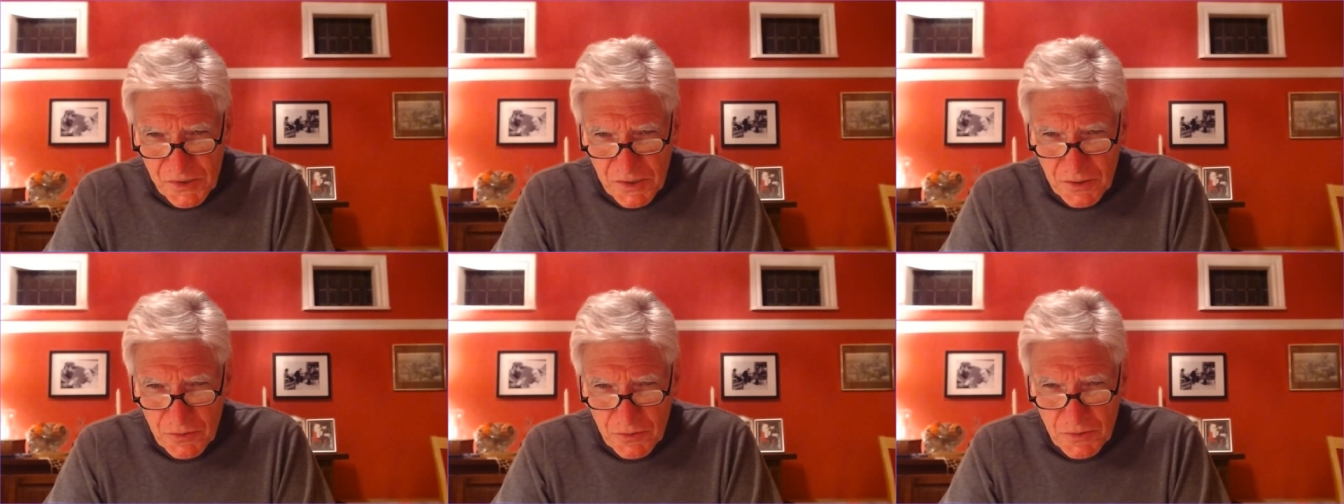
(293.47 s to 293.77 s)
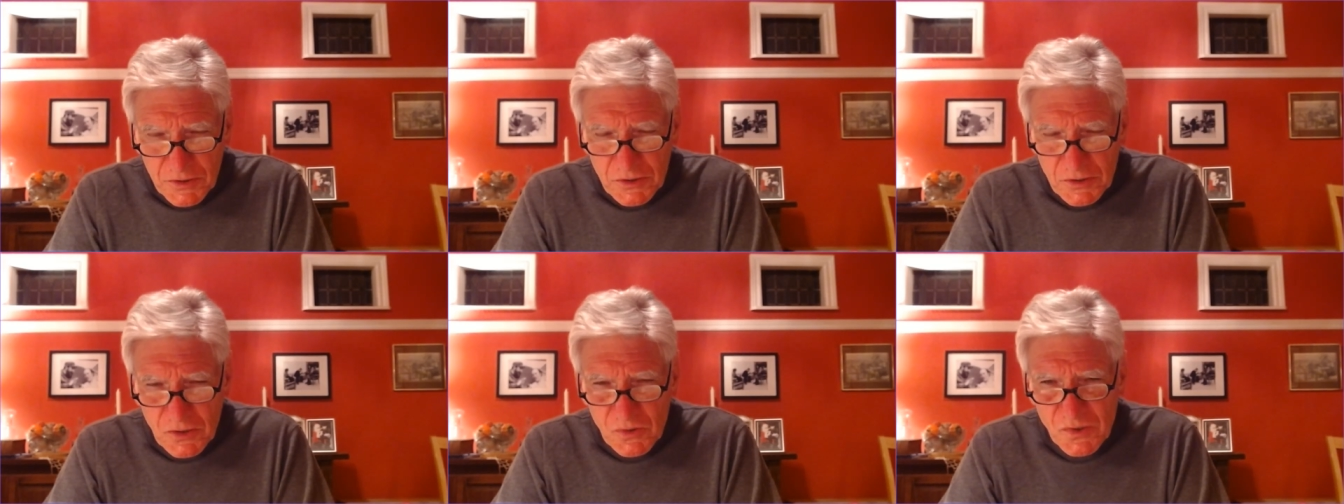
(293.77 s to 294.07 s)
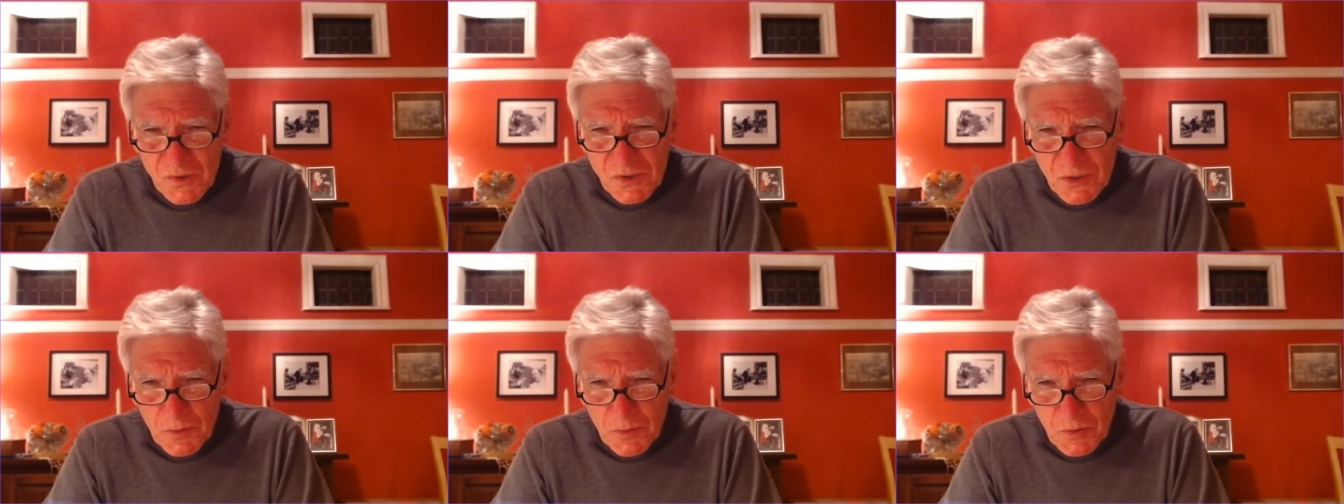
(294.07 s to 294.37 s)

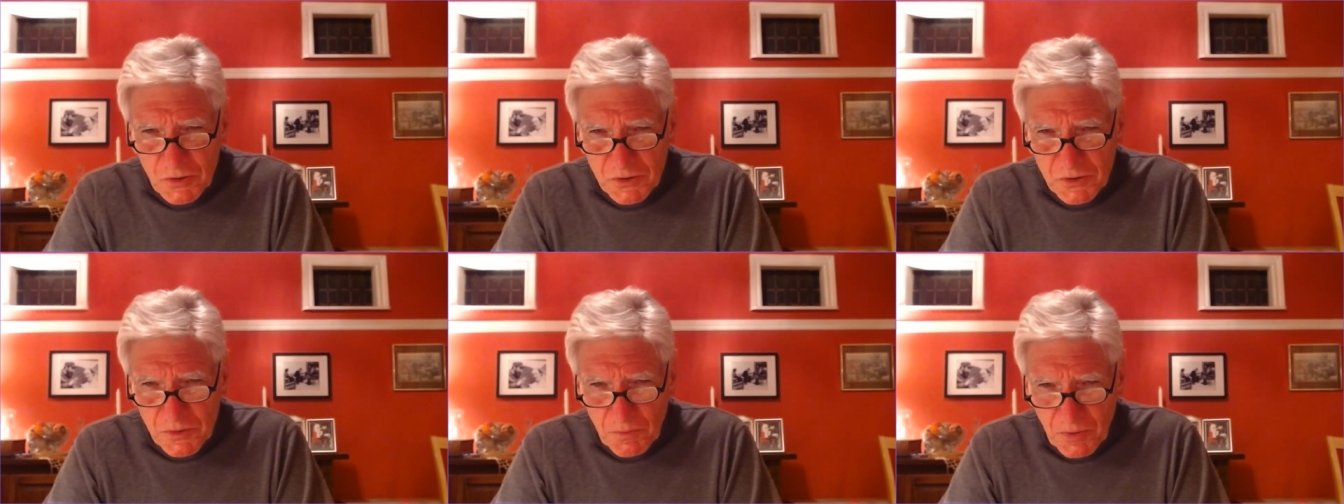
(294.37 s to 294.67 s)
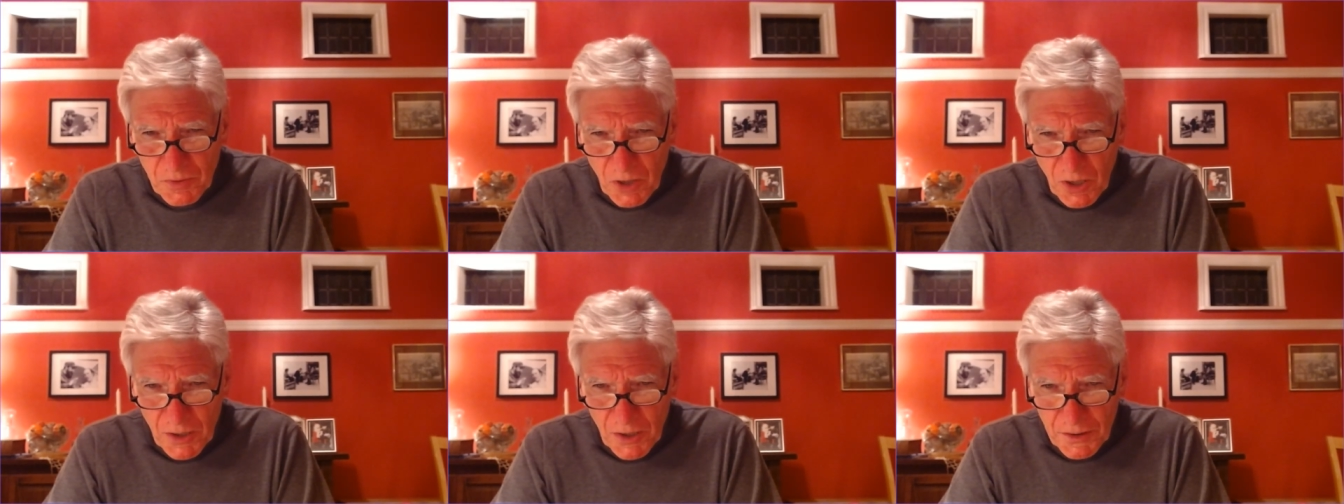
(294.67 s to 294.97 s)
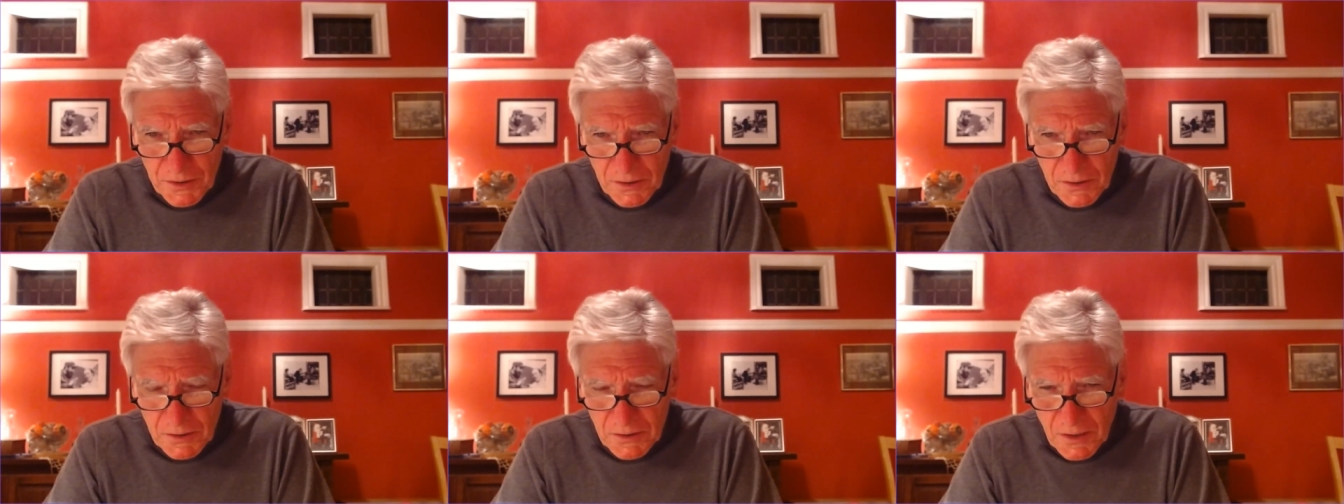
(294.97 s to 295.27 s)
irreducible to
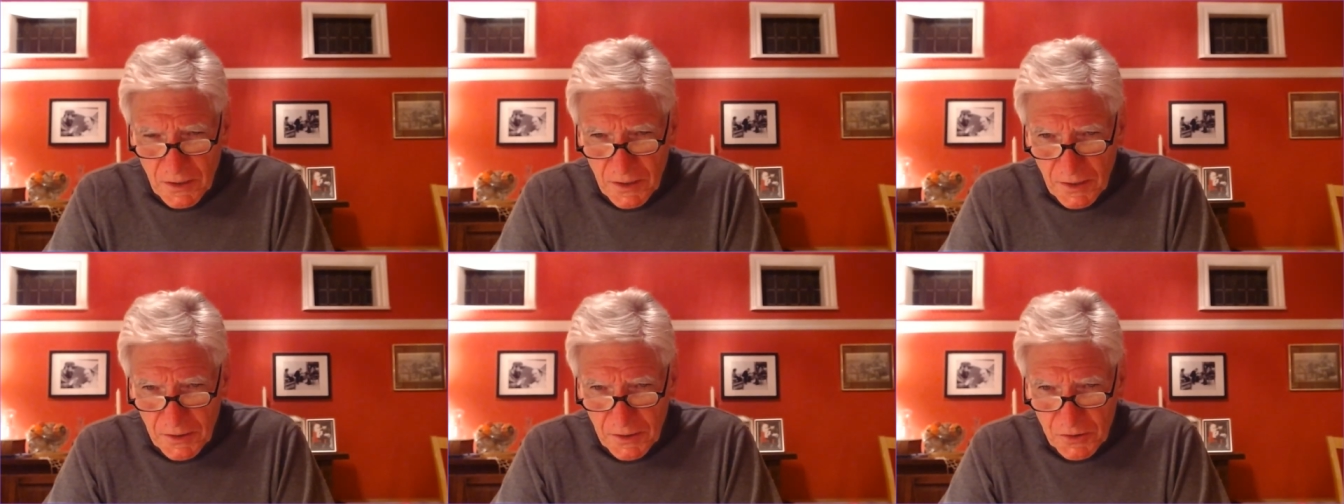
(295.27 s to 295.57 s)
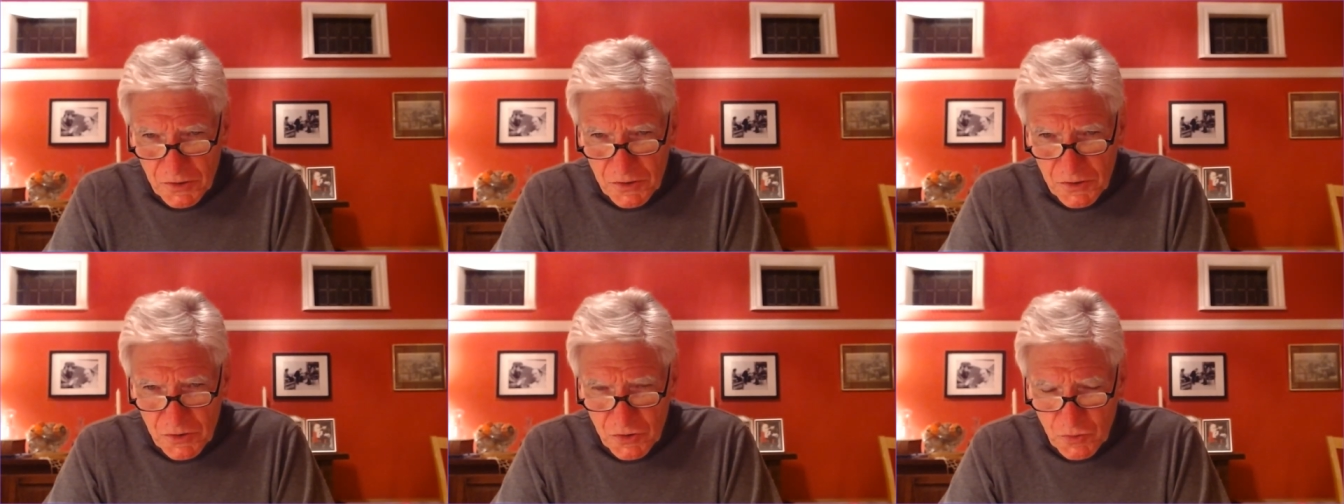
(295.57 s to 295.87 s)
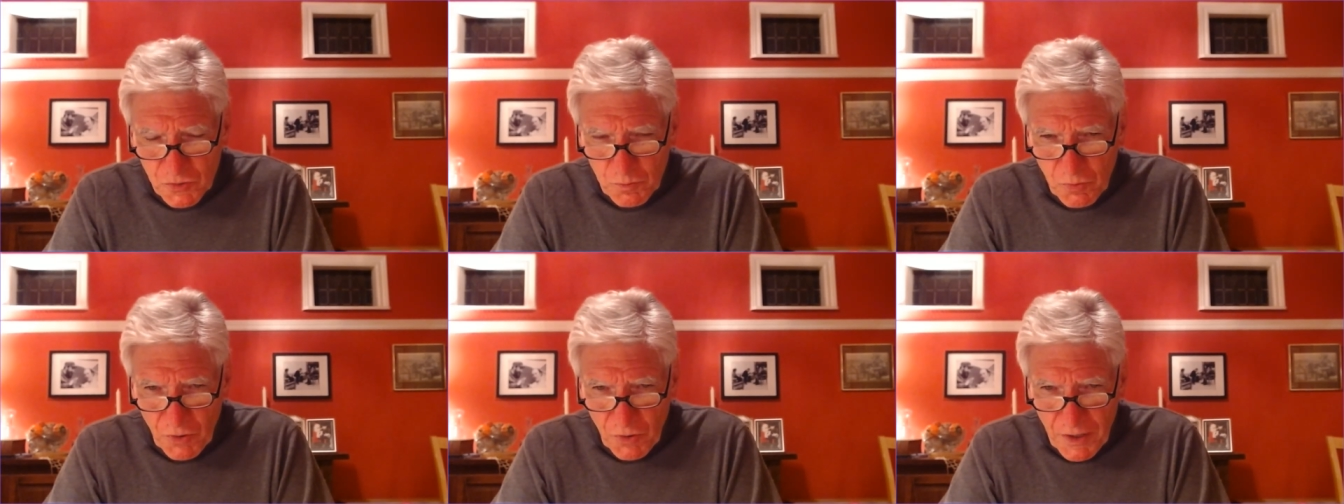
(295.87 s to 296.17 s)
body and to
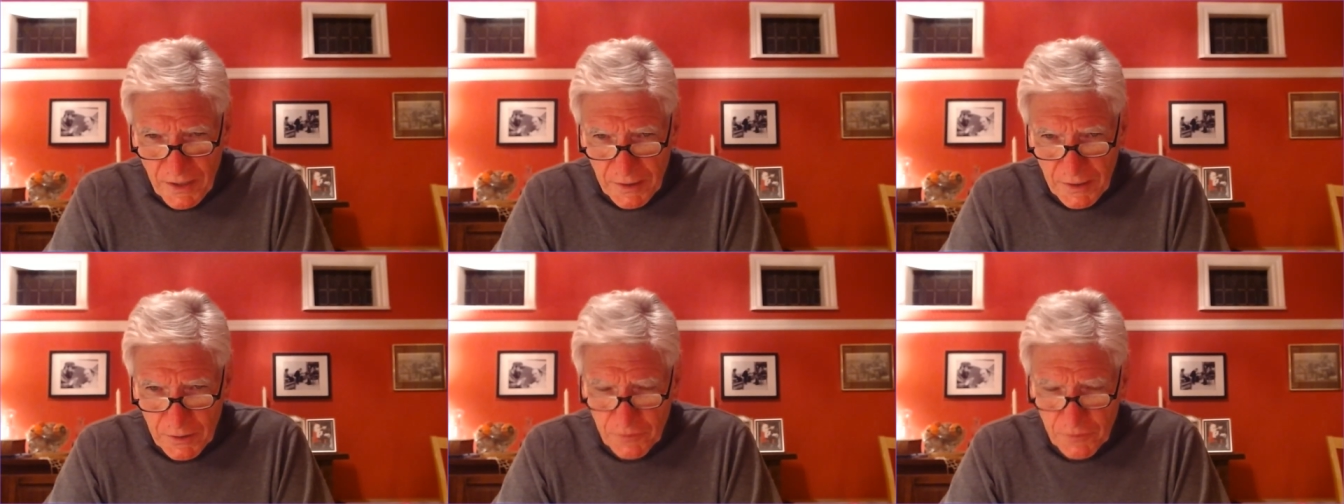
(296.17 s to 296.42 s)
brain.